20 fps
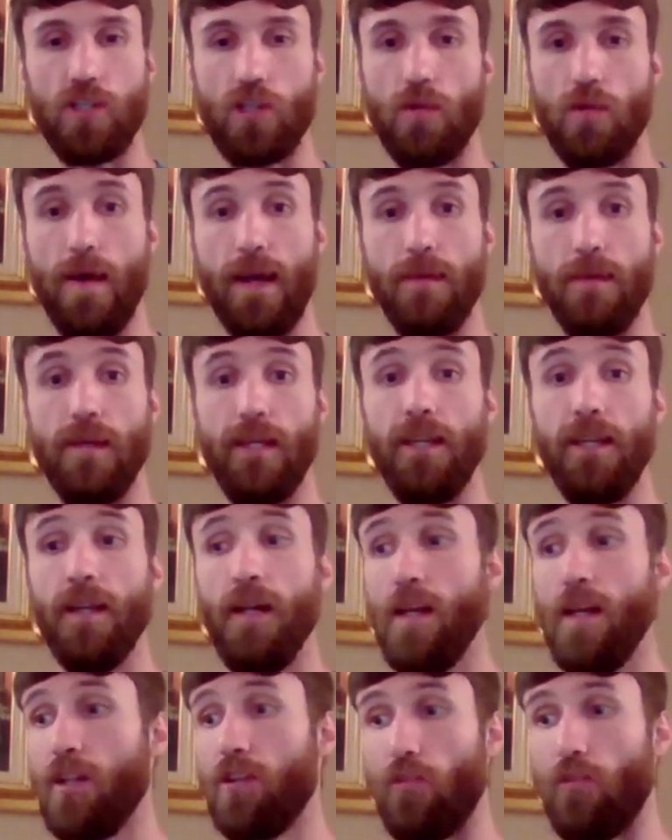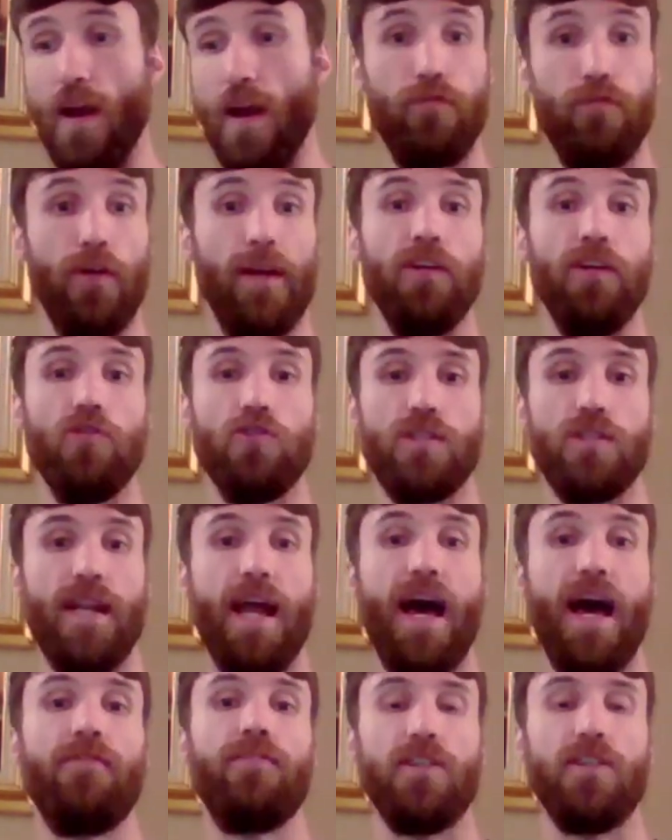So maybe the referee doesn't
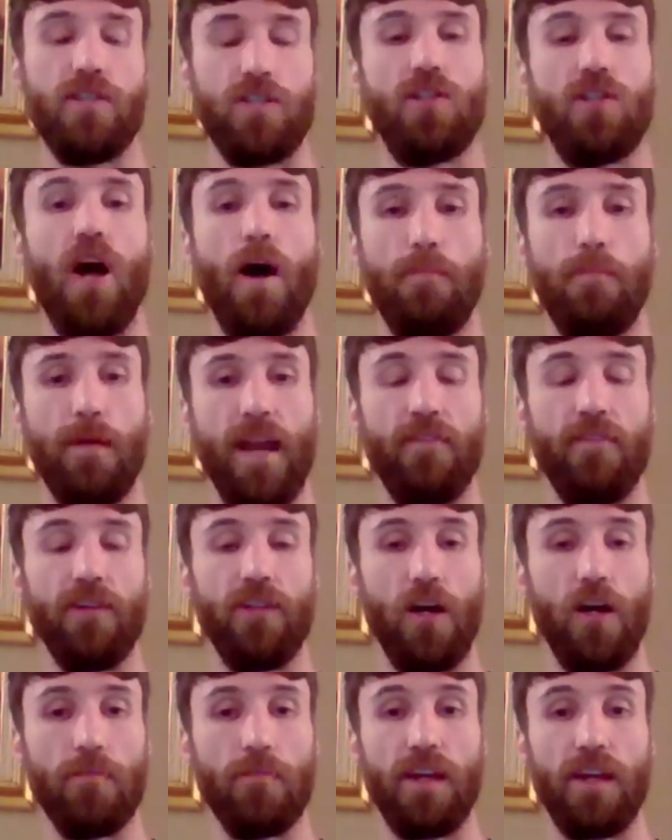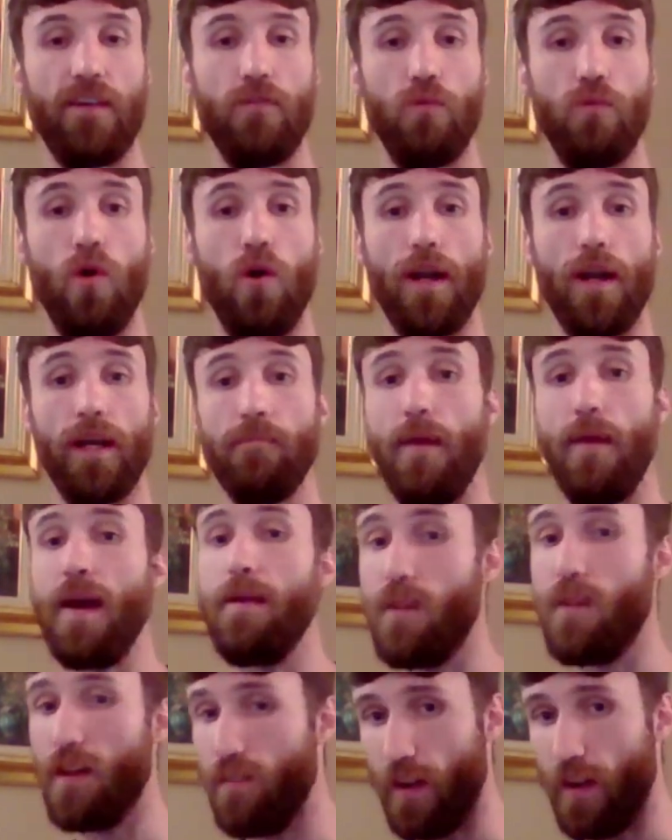have to stop it every time to give a warning.
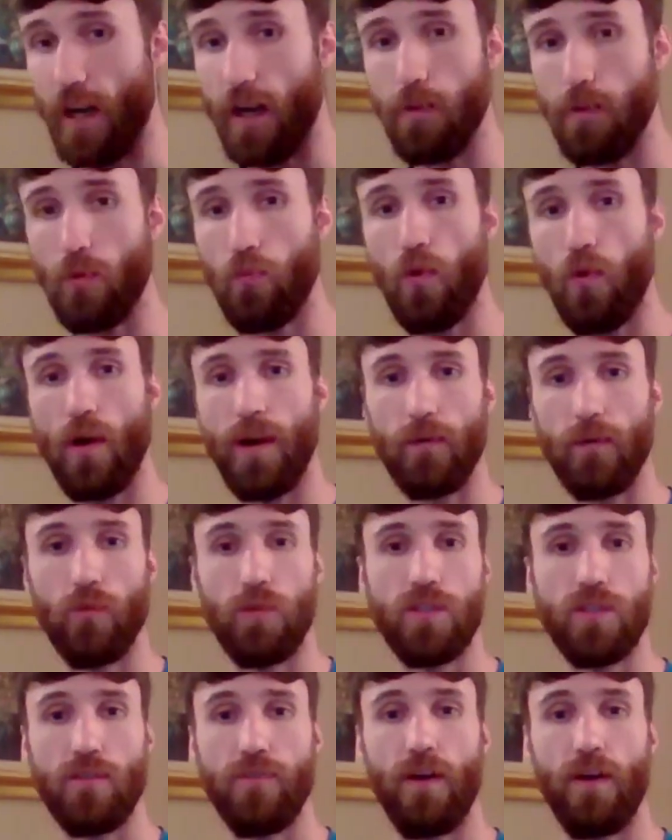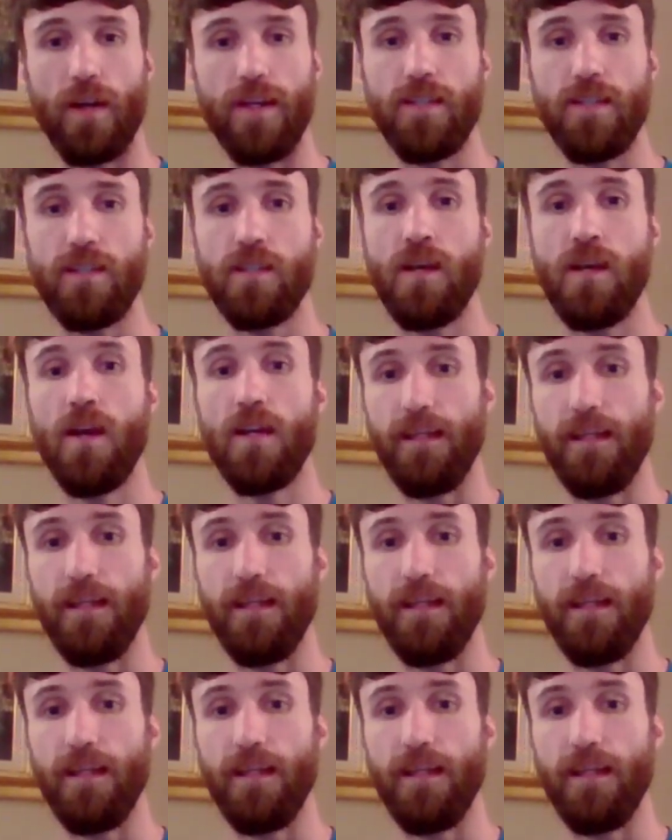Maybe a verbal warning would suffice.